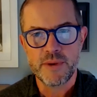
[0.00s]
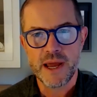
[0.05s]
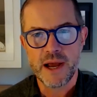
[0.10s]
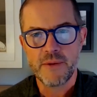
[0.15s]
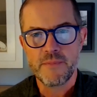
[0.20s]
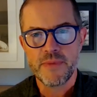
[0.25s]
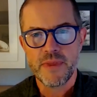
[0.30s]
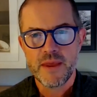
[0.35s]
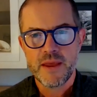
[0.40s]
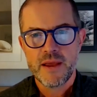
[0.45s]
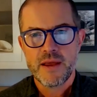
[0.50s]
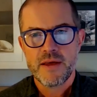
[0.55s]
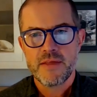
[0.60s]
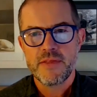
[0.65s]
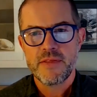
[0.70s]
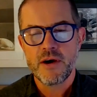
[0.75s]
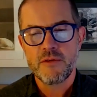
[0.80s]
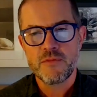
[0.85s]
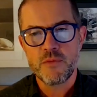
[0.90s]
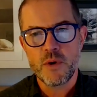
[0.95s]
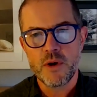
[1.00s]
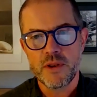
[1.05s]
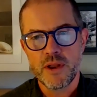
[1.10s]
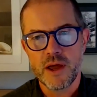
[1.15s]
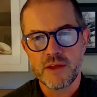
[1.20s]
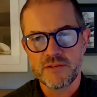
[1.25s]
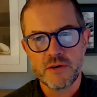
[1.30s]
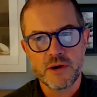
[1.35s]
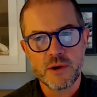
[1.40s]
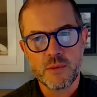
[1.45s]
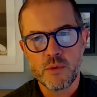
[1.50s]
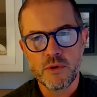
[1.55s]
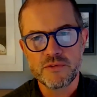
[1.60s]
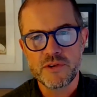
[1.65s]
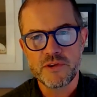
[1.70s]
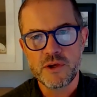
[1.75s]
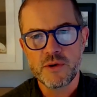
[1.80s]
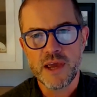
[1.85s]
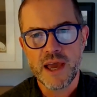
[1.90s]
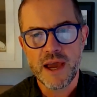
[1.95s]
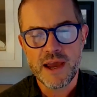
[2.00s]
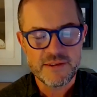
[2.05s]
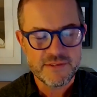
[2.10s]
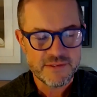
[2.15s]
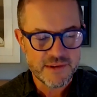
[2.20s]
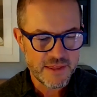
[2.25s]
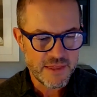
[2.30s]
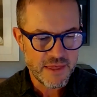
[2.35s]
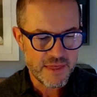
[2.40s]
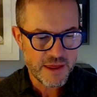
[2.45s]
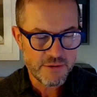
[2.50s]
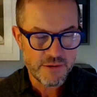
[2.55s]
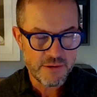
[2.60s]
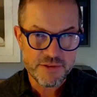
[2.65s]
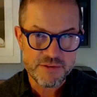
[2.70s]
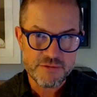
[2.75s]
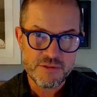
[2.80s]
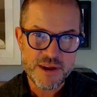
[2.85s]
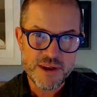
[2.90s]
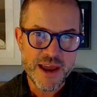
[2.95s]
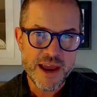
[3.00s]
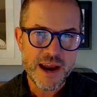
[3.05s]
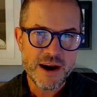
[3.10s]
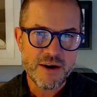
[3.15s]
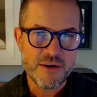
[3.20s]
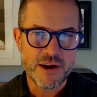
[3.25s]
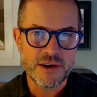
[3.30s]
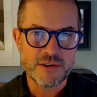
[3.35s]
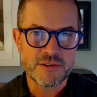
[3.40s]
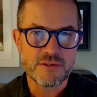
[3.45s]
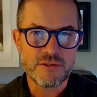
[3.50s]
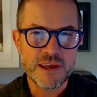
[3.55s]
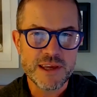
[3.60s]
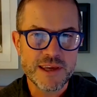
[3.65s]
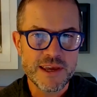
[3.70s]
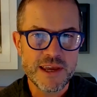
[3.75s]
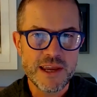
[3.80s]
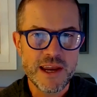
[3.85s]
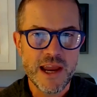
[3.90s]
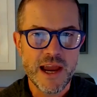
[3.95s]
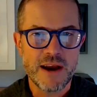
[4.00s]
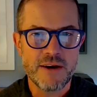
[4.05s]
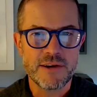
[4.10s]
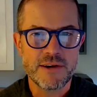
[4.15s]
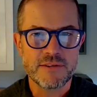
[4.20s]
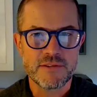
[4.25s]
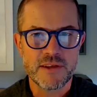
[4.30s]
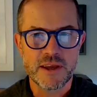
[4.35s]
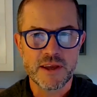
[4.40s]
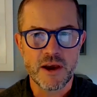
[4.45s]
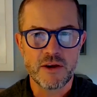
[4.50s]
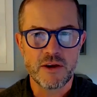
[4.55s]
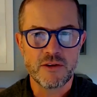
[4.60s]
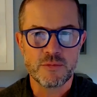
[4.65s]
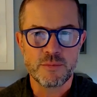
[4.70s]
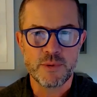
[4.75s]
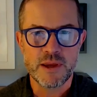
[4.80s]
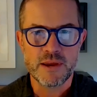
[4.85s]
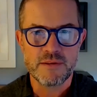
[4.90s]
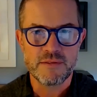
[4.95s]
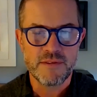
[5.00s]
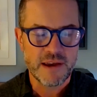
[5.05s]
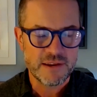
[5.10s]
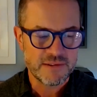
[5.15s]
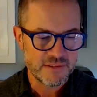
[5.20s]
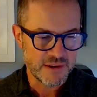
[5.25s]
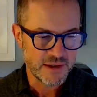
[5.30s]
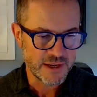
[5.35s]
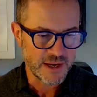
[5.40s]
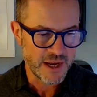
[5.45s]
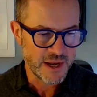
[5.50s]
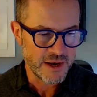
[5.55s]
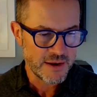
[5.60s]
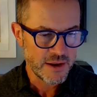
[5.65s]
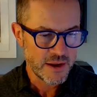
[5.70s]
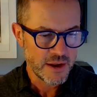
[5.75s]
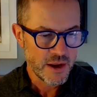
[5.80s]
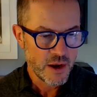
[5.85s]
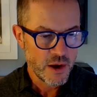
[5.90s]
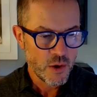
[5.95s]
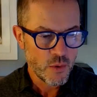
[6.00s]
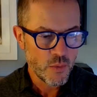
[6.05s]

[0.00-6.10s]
Now, Water UK say that there are three key areas they're going to be investing in.